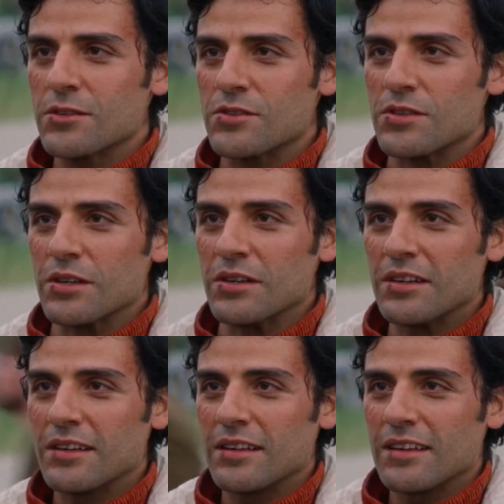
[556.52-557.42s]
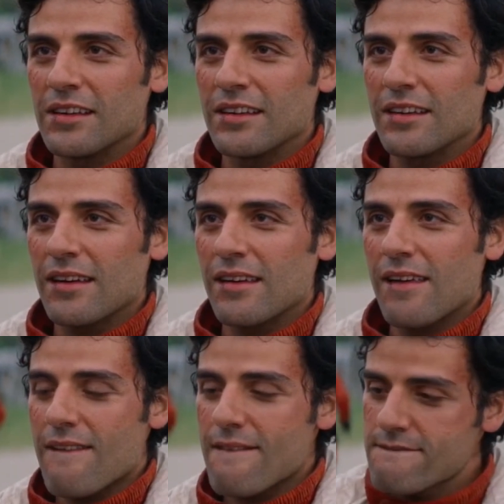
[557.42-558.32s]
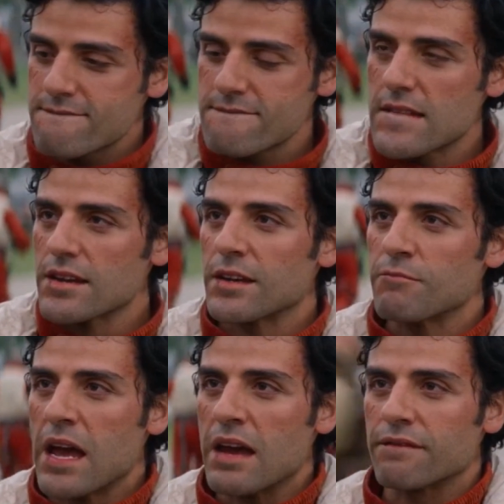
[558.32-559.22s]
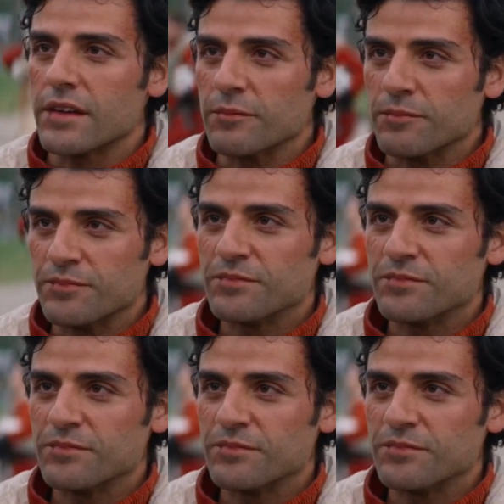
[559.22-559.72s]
development, because these are his first two real